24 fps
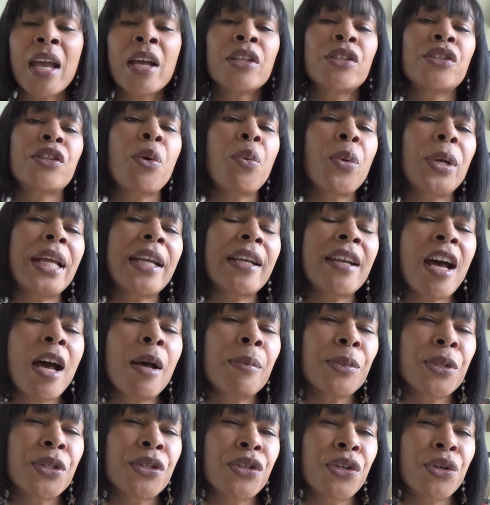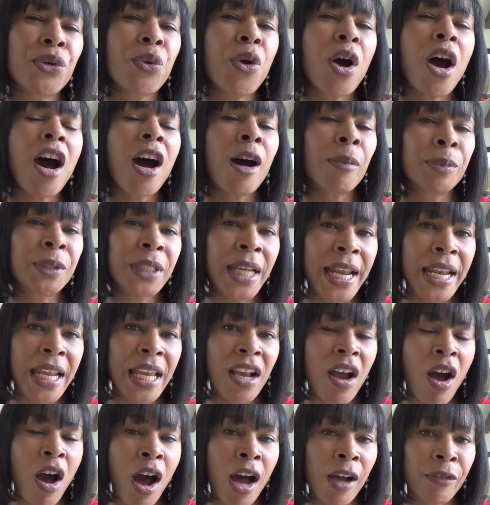So when it comes to
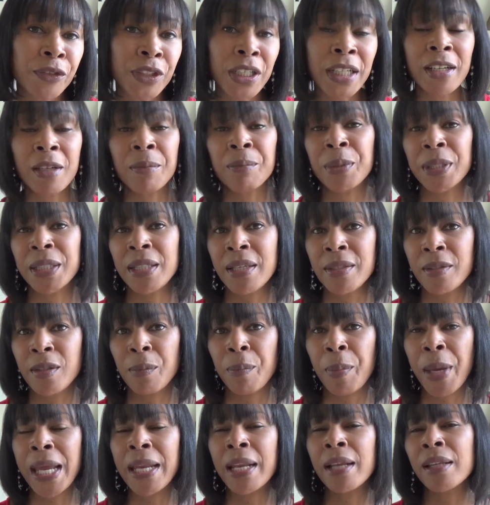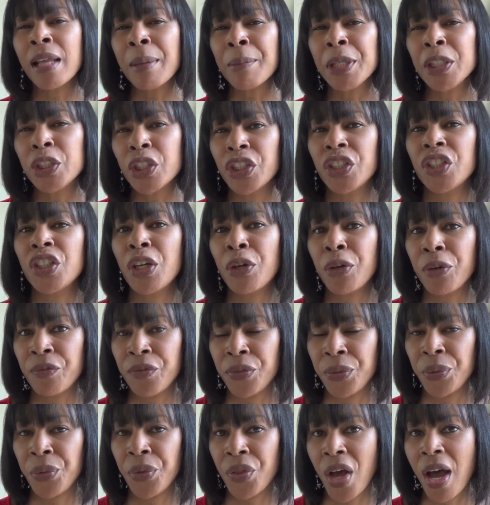updating often and participating, let me just share a
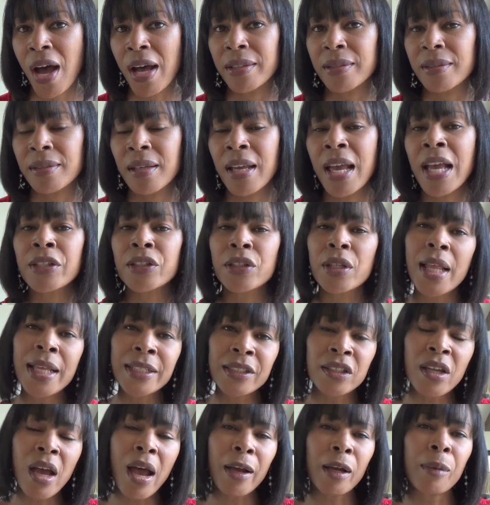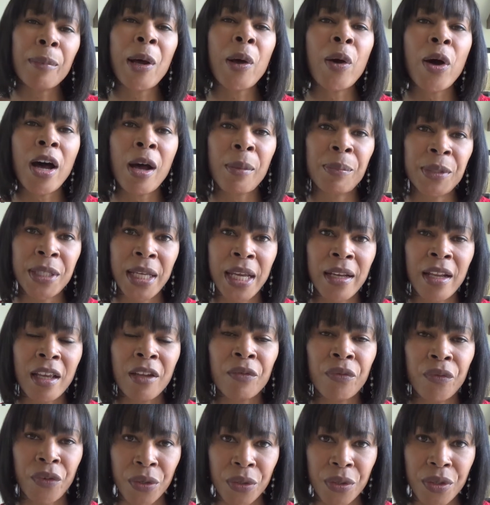few thoughts. So let's talk about updating
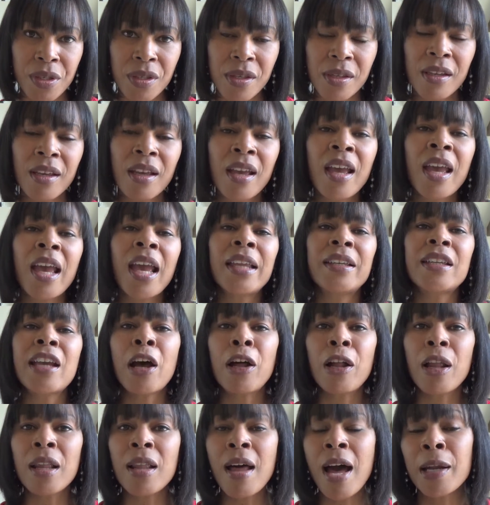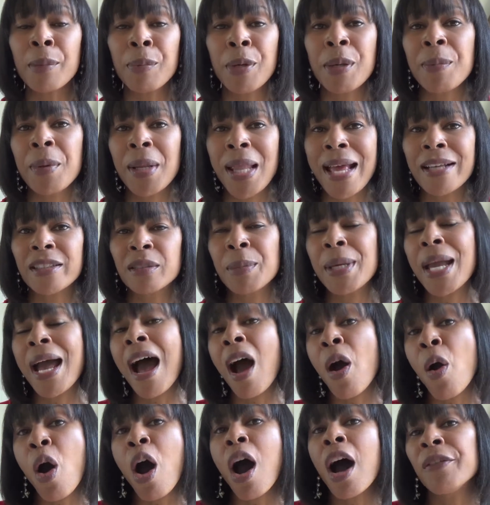first. Now, a lot of people ask me,
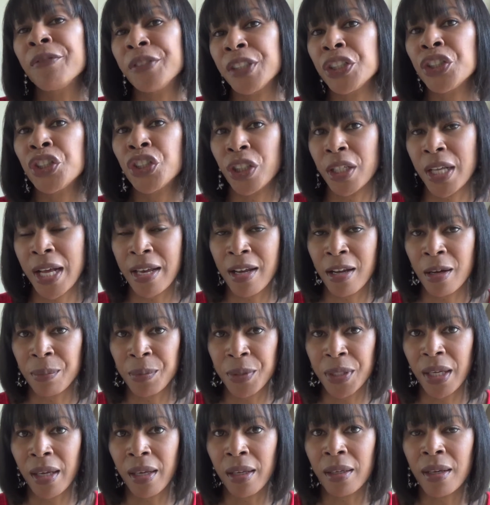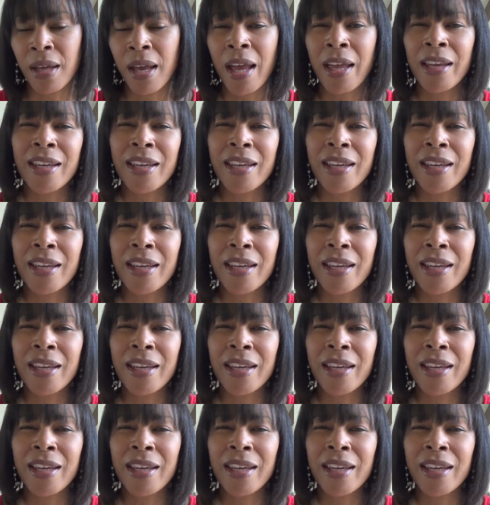how often should I update?